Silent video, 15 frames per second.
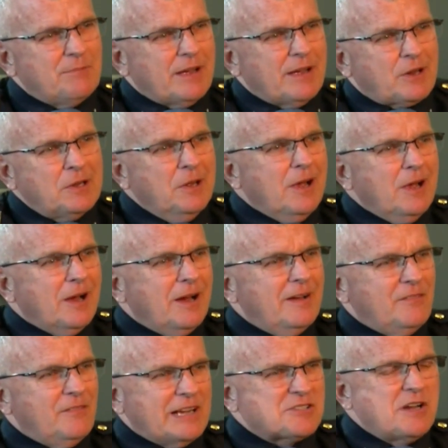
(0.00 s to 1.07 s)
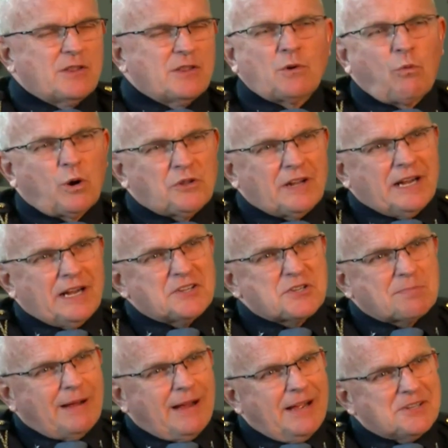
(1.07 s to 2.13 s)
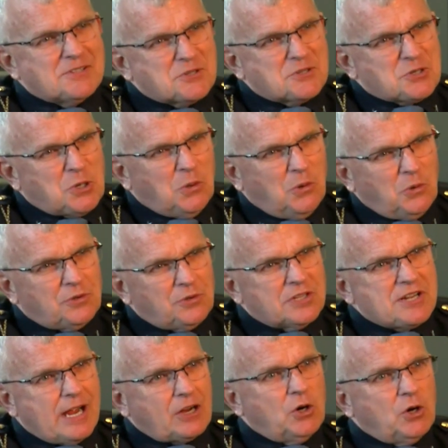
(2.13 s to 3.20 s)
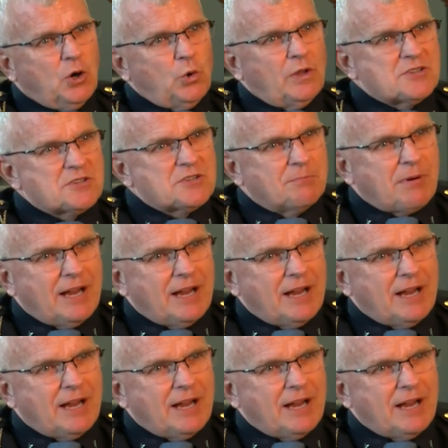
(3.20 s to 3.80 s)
It's interesting you bring up that. That's another word that I despise is cold.